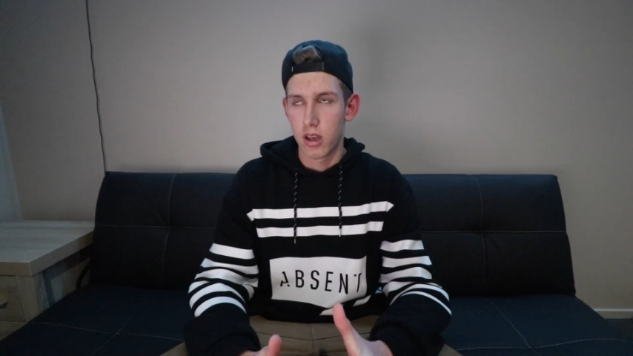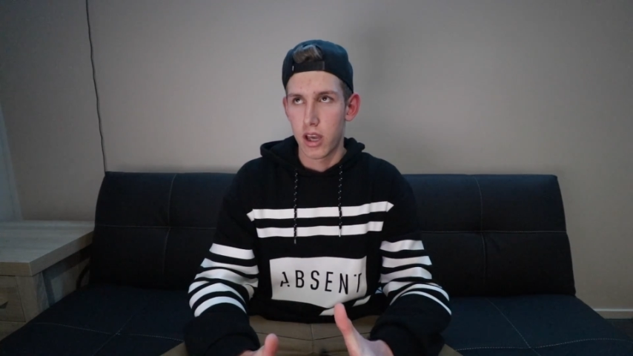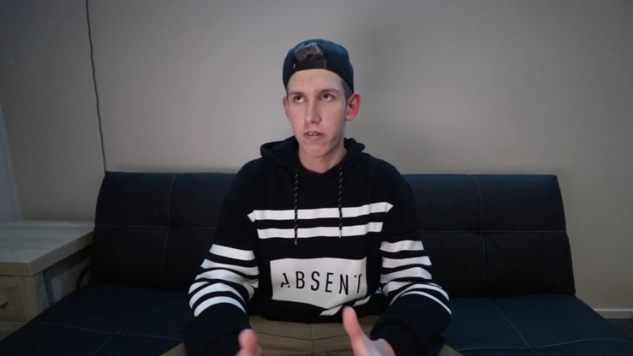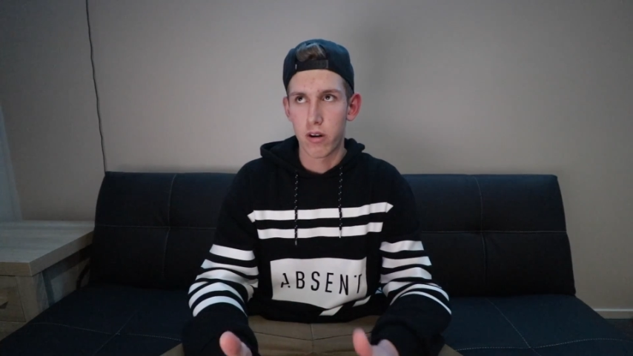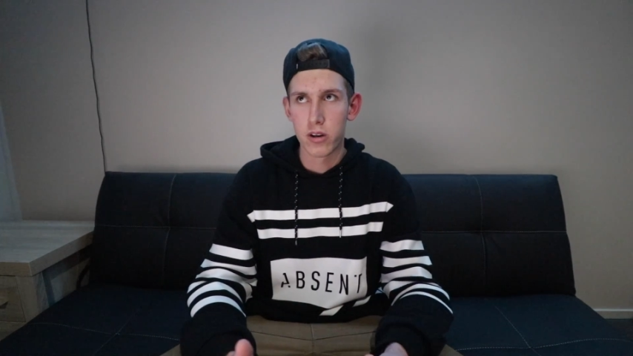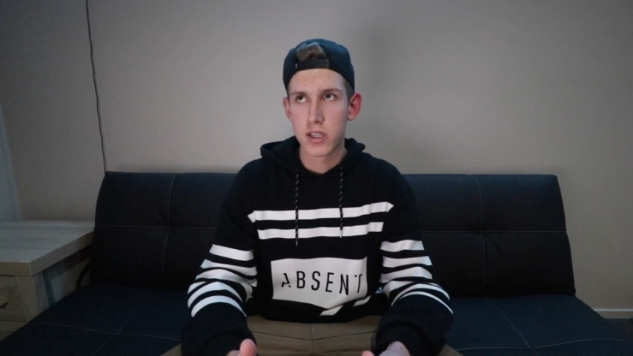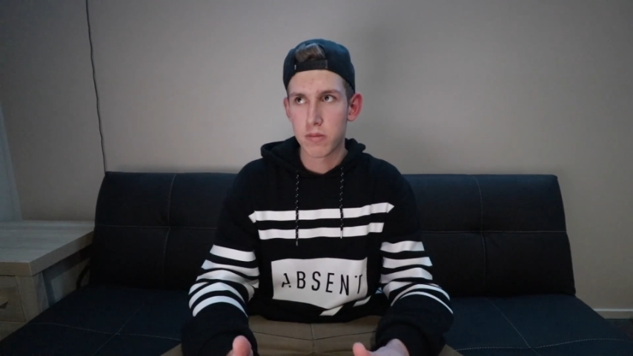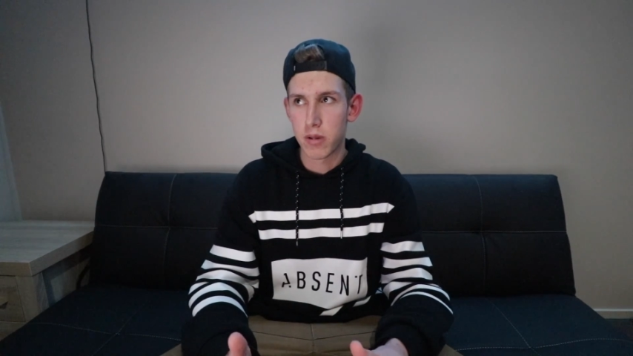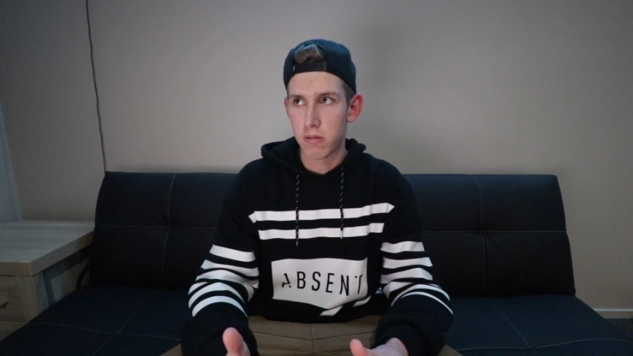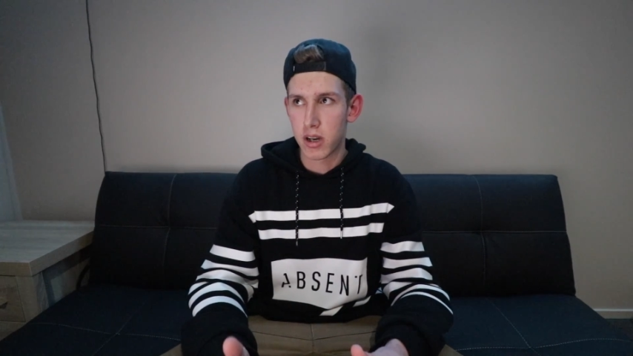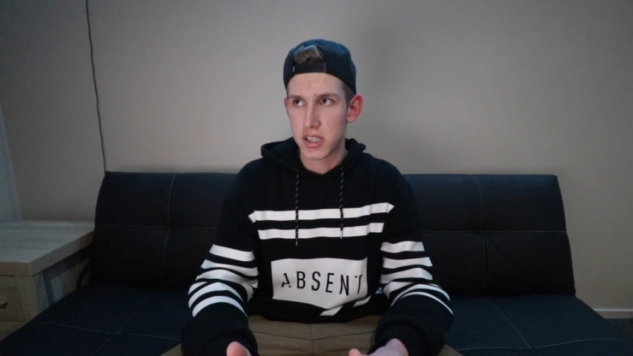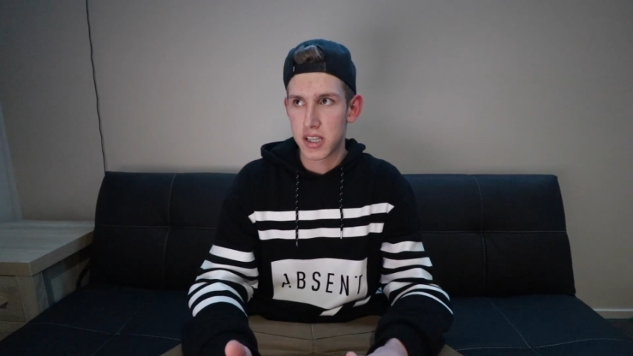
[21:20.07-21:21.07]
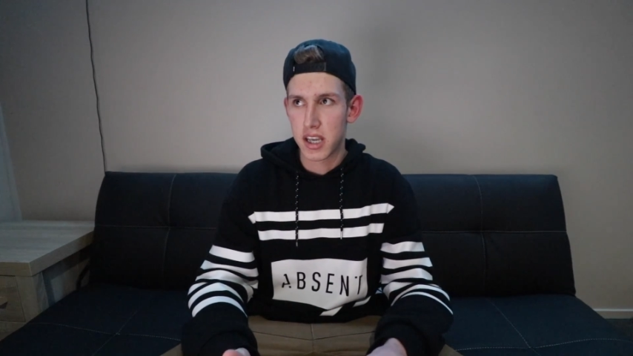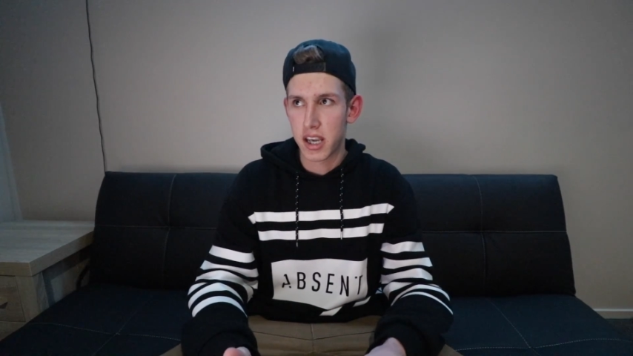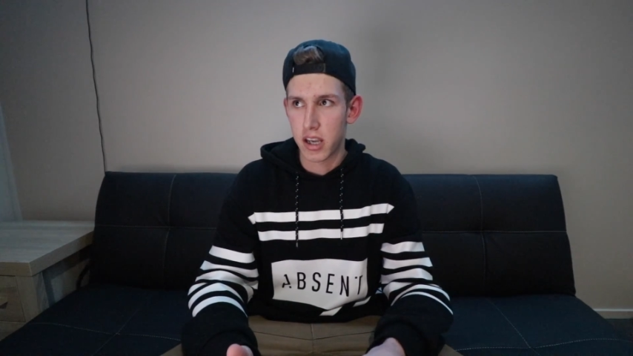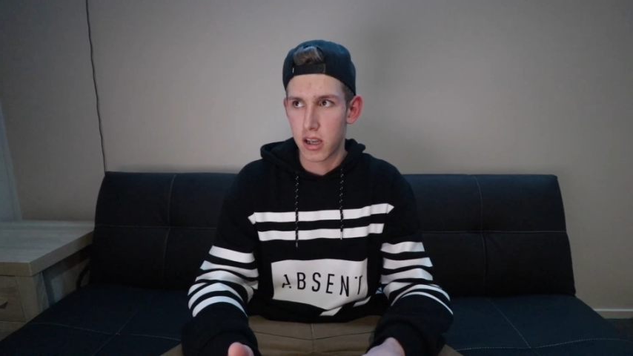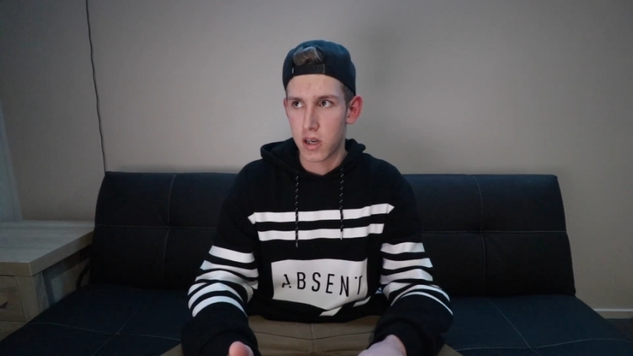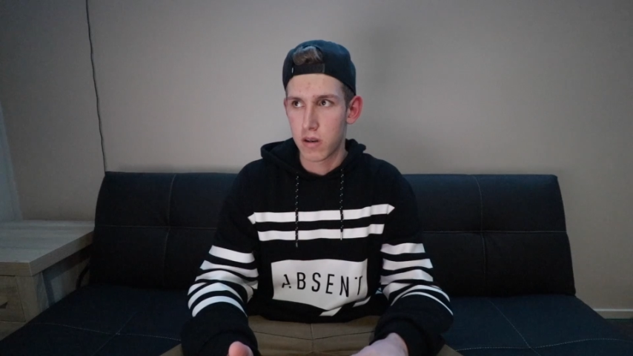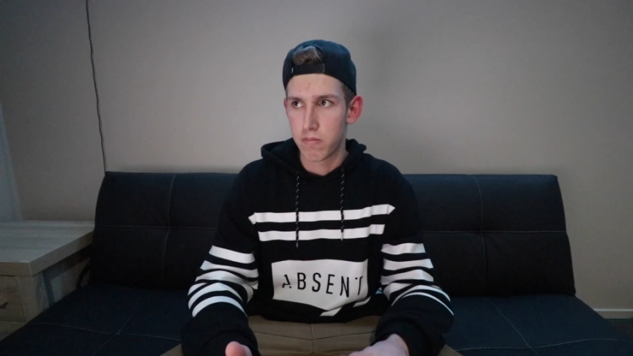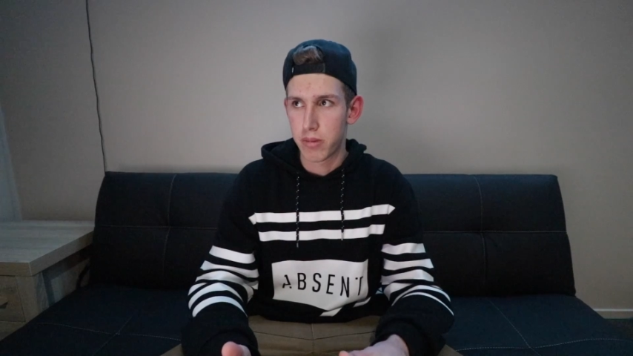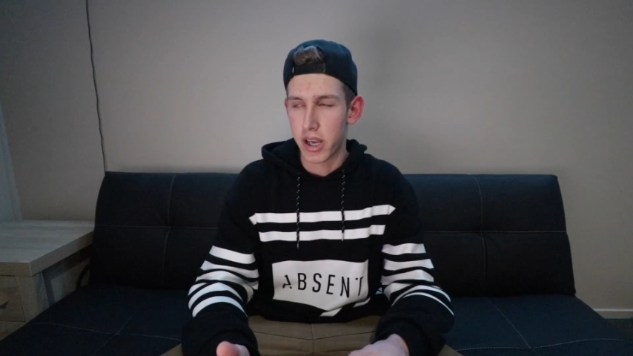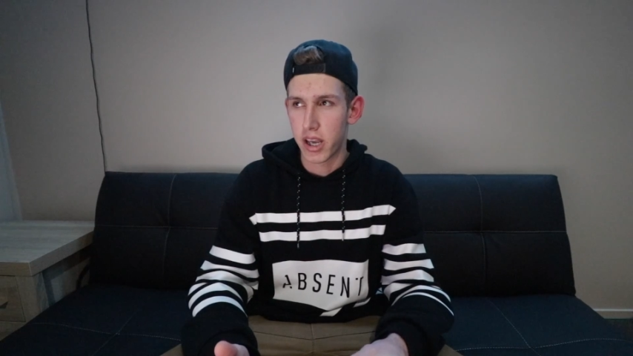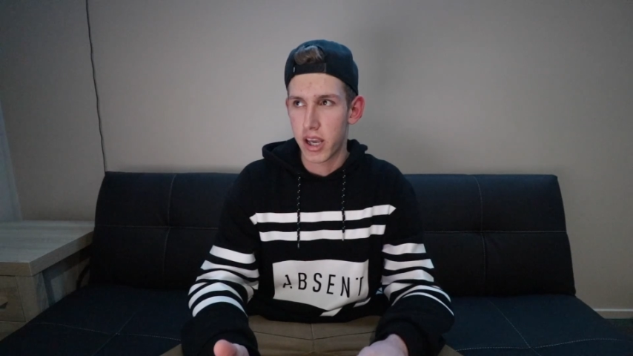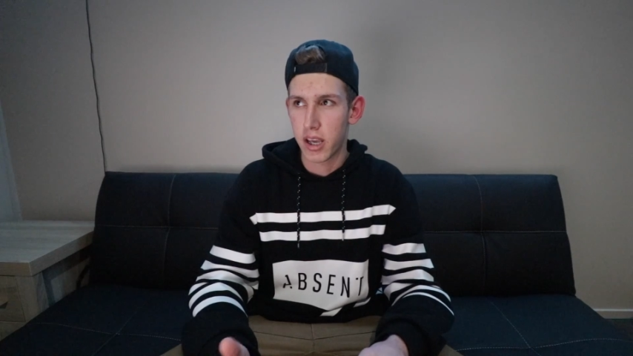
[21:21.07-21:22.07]
he roasted me once again,
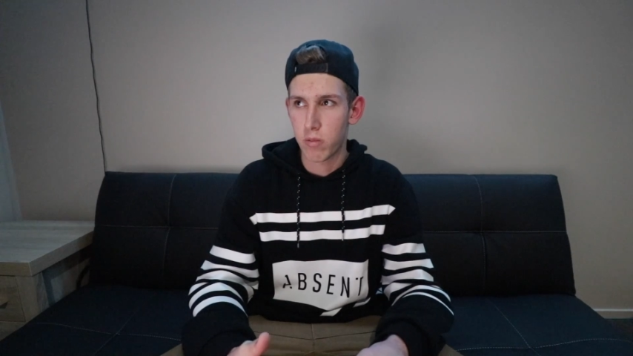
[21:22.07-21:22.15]
but